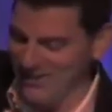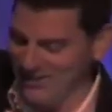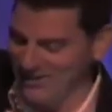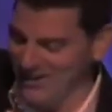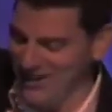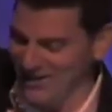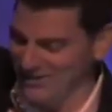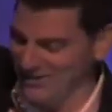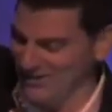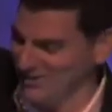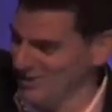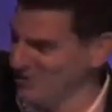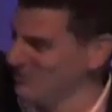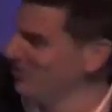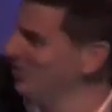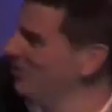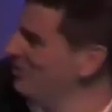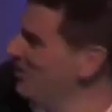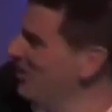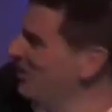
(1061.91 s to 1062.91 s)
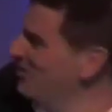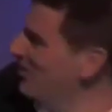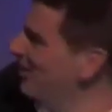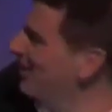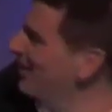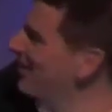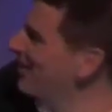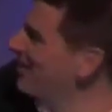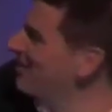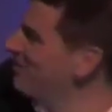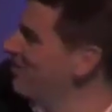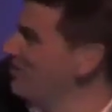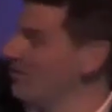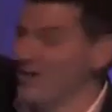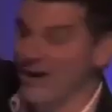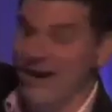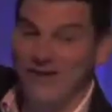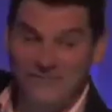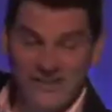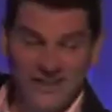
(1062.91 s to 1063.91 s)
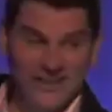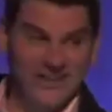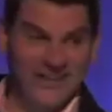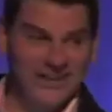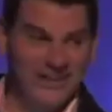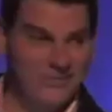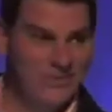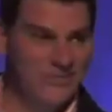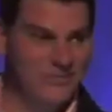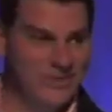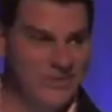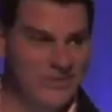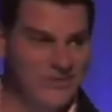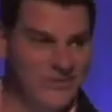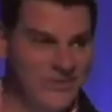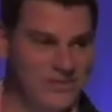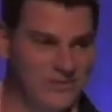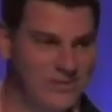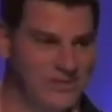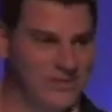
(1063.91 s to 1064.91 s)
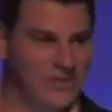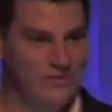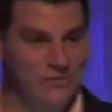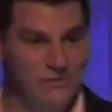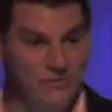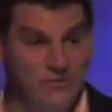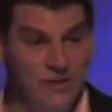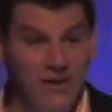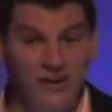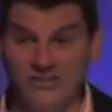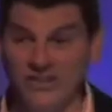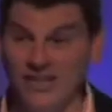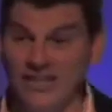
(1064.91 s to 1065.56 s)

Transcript: I don't know how successful it will be, but we have done it, and we're doing some of this stuff in France.